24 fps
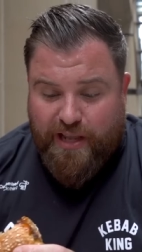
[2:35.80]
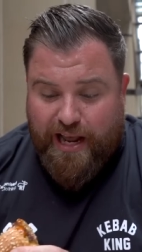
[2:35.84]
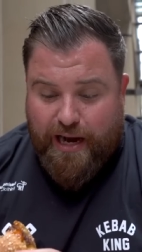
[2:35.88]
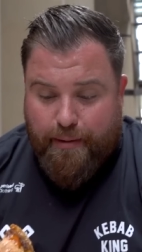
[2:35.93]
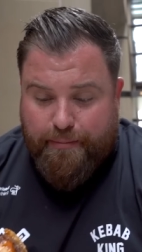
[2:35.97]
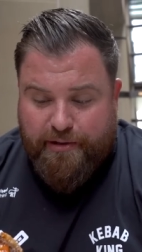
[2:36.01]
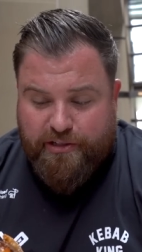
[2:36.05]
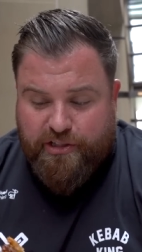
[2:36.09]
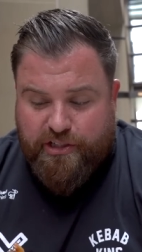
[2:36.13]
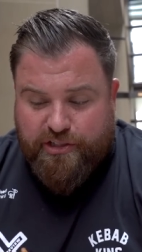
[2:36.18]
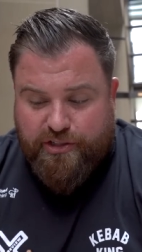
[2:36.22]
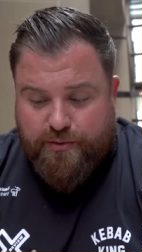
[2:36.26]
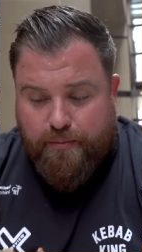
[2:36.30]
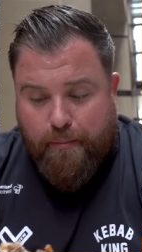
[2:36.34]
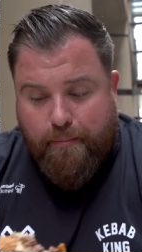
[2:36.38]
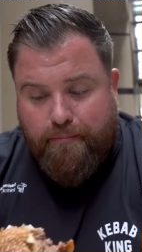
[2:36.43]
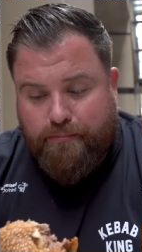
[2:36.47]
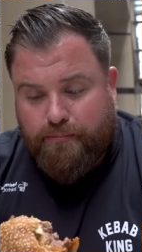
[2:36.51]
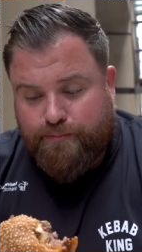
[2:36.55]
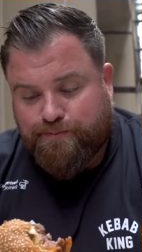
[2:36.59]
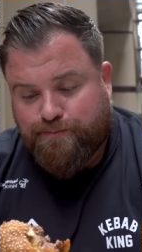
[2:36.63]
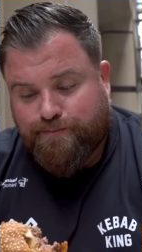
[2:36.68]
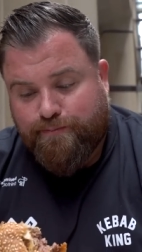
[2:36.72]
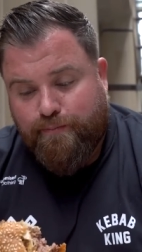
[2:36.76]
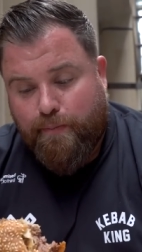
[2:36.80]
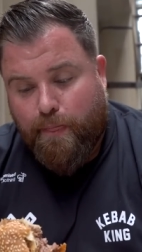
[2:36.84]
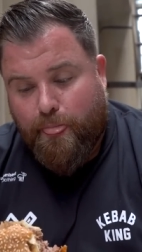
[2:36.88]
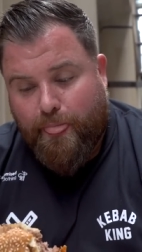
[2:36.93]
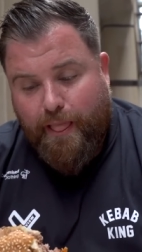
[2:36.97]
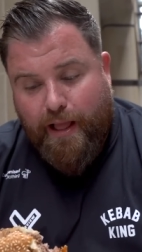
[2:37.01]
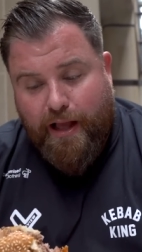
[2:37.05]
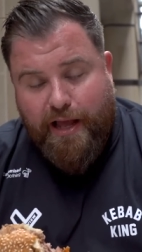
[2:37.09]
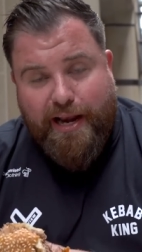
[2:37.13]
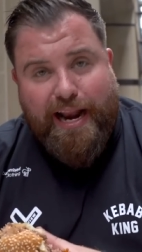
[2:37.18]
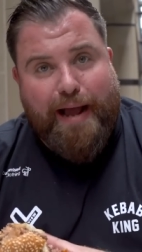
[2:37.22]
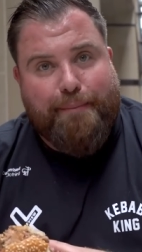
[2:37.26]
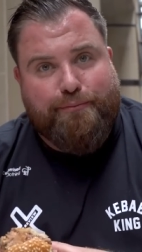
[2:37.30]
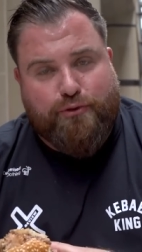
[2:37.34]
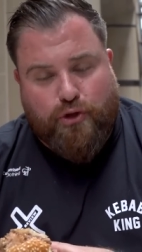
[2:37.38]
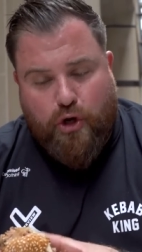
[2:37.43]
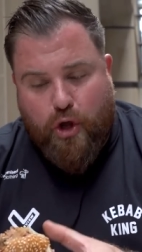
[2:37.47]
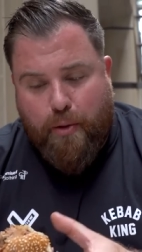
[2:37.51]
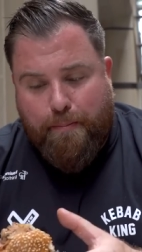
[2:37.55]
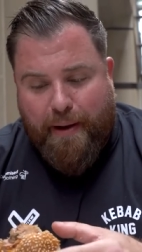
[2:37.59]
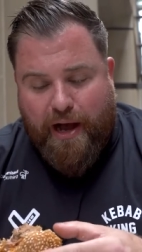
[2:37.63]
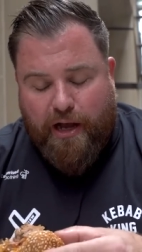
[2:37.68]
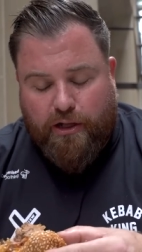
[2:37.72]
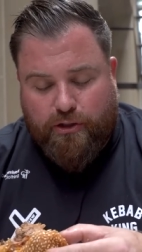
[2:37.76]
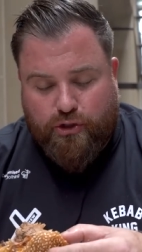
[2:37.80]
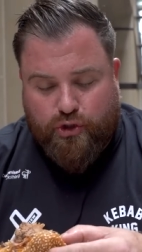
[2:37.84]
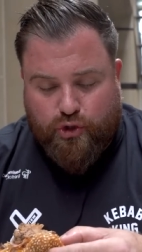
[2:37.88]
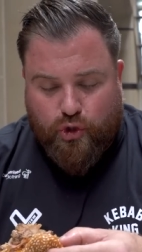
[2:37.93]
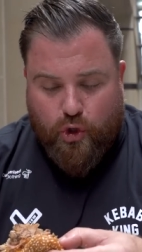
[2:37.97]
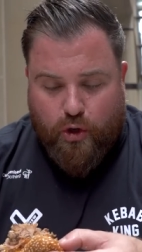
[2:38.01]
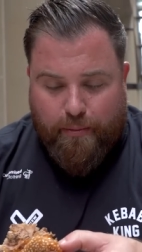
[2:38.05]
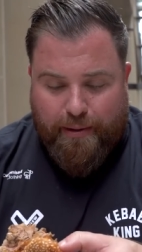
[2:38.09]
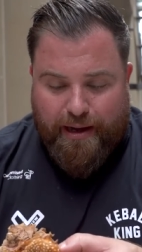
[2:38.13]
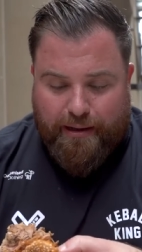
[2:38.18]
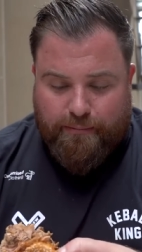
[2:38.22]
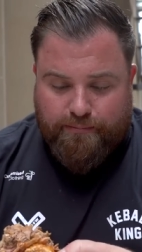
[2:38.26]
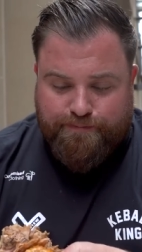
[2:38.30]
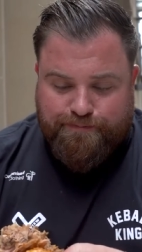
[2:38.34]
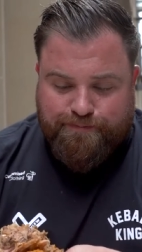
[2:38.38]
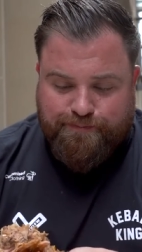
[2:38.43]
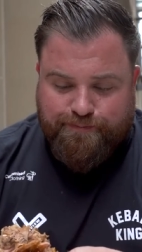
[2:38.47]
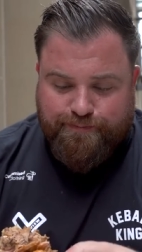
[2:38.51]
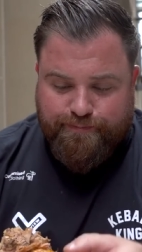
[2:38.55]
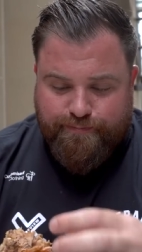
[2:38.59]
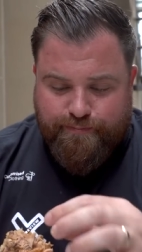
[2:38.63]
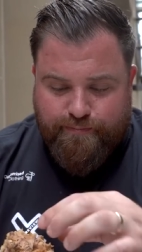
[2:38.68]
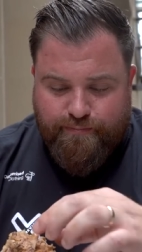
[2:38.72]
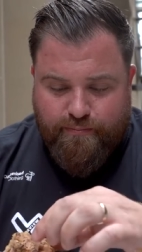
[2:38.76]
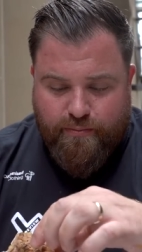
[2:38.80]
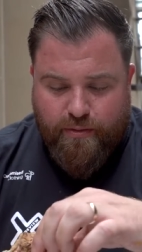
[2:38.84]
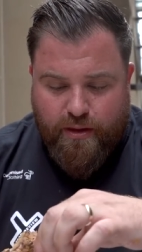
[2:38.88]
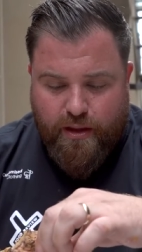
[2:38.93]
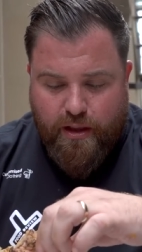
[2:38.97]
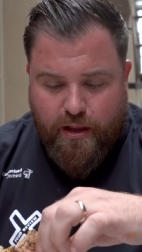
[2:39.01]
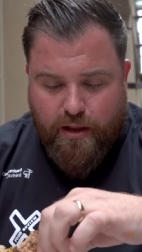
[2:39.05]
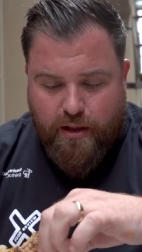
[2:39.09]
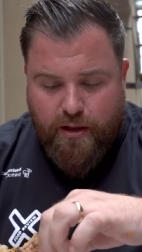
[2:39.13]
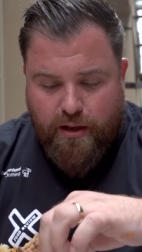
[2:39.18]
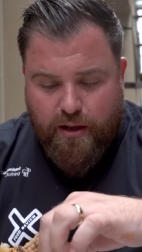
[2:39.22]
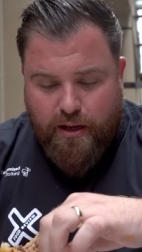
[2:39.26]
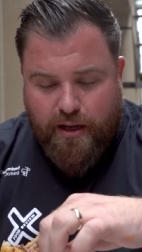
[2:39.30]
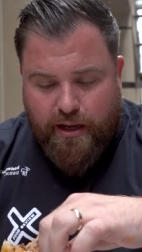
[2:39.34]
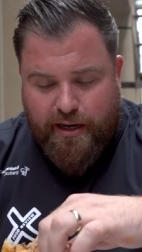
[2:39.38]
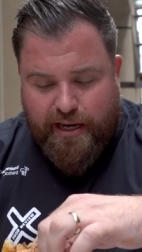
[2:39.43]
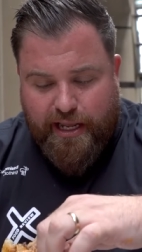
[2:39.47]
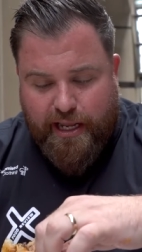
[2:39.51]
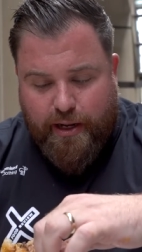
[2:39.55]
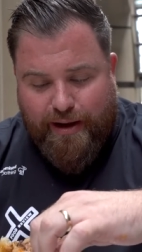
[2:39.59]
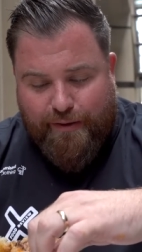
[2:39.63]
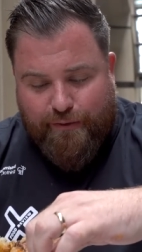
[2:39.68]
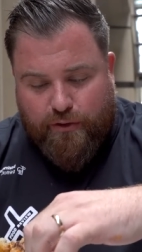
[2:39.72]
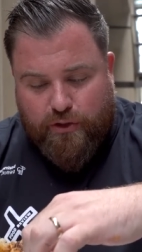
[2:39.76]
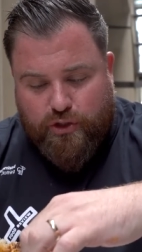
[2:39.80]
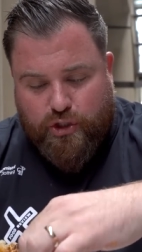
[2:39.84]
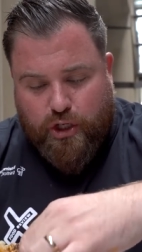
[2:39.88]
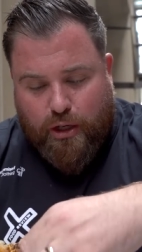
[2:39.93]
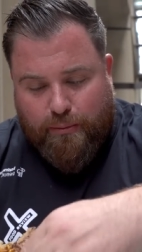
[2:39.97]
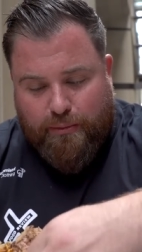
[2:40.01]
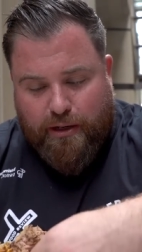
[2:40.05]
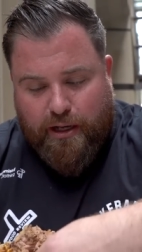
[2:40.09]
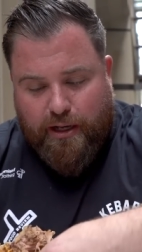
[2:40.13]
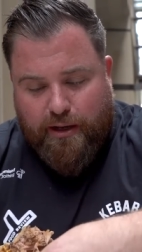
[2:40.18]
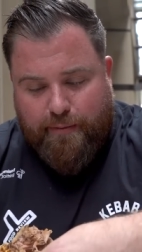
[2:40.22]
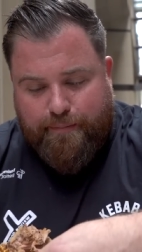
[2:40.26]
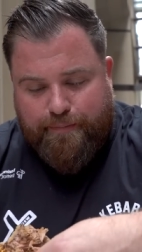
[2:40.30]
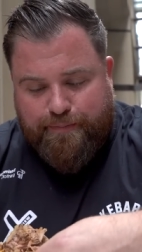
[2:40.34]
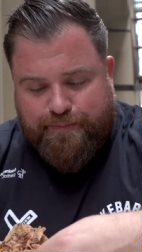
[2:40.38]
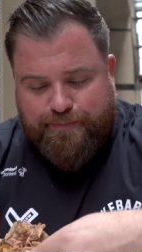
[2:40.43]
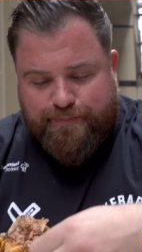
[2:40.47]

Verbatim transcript: Callum, this is an absolute barnstormer. There you have on top, look.